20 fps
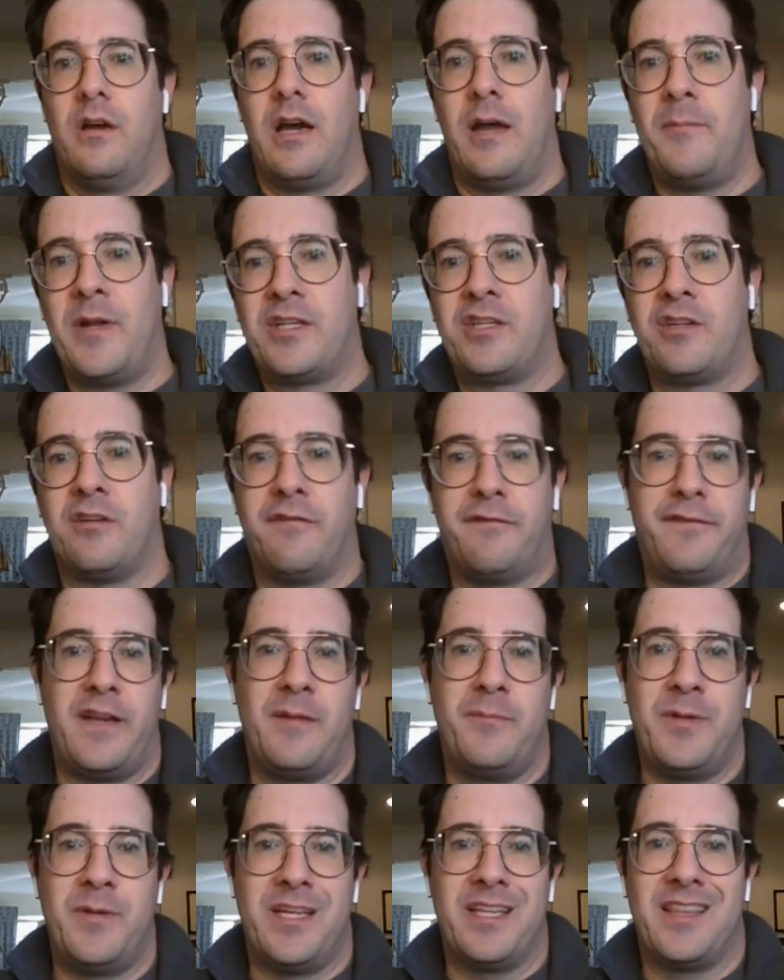I mentioned
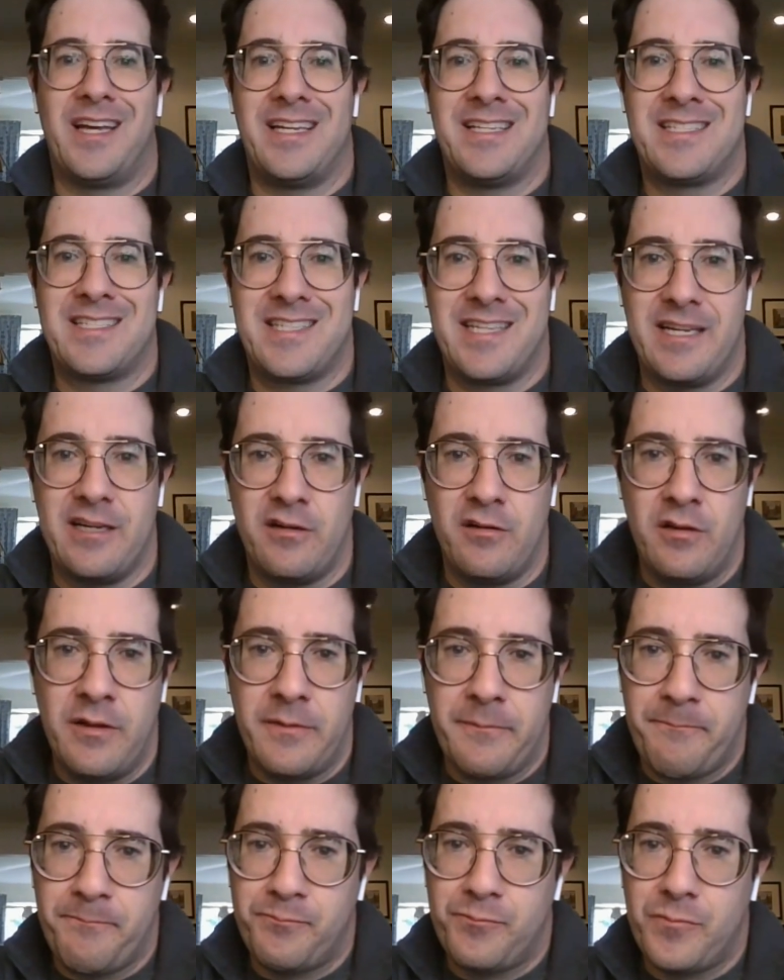Fabian
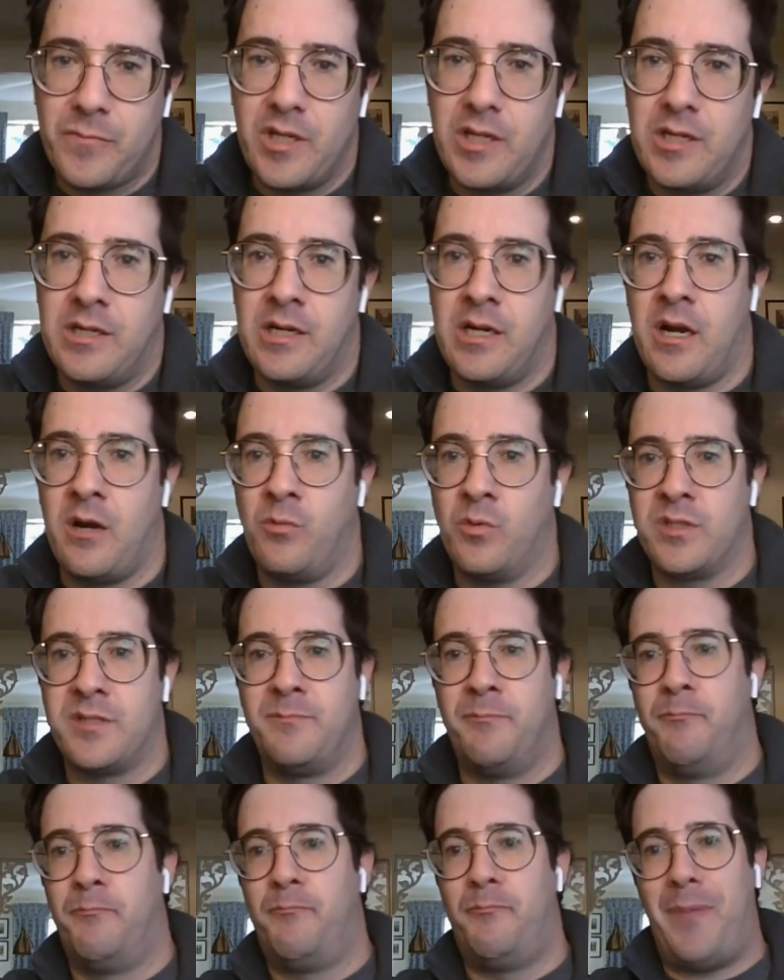Lysell was
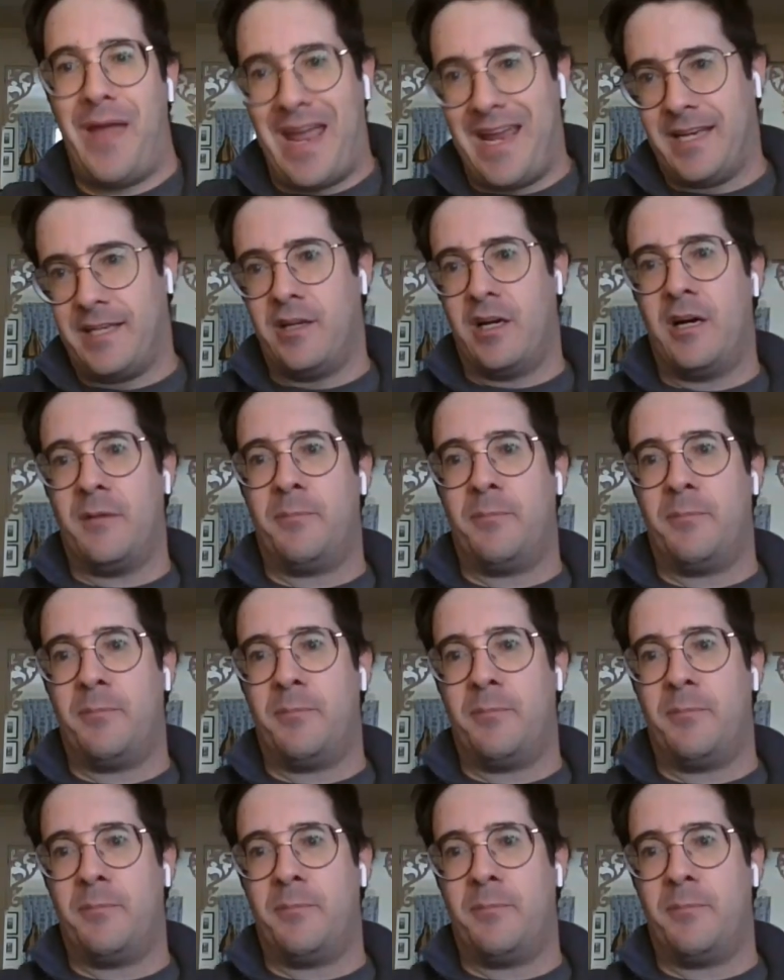banged